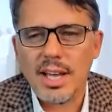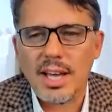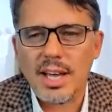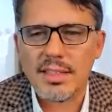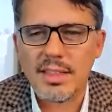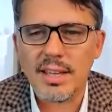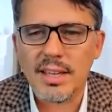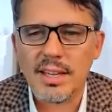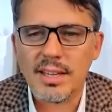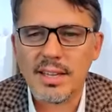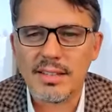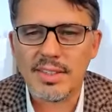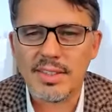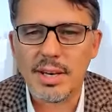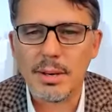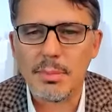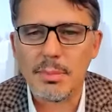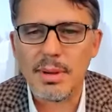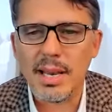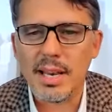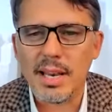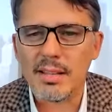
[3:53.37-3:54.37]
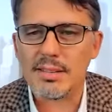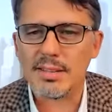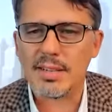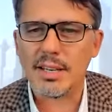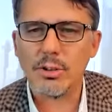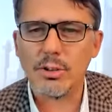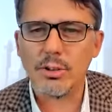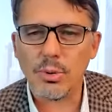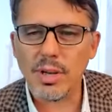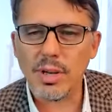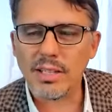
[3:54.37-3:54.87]
I think it's 3 minutes
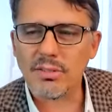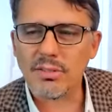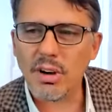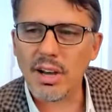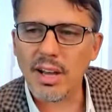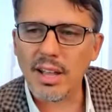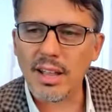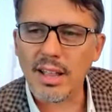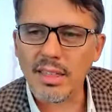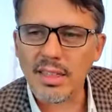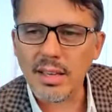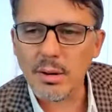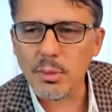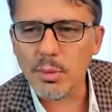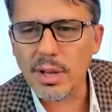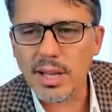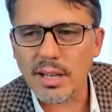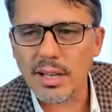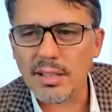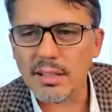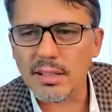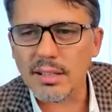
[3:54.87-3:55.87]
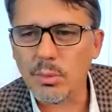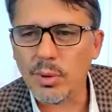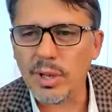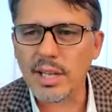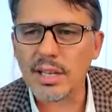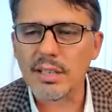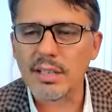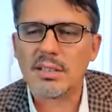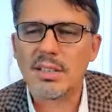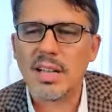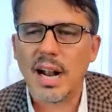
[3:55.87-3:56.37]
into it. So I think we
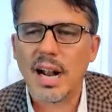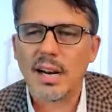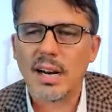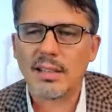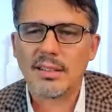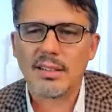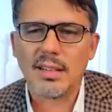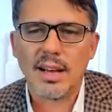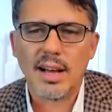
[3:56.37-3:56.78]
can start.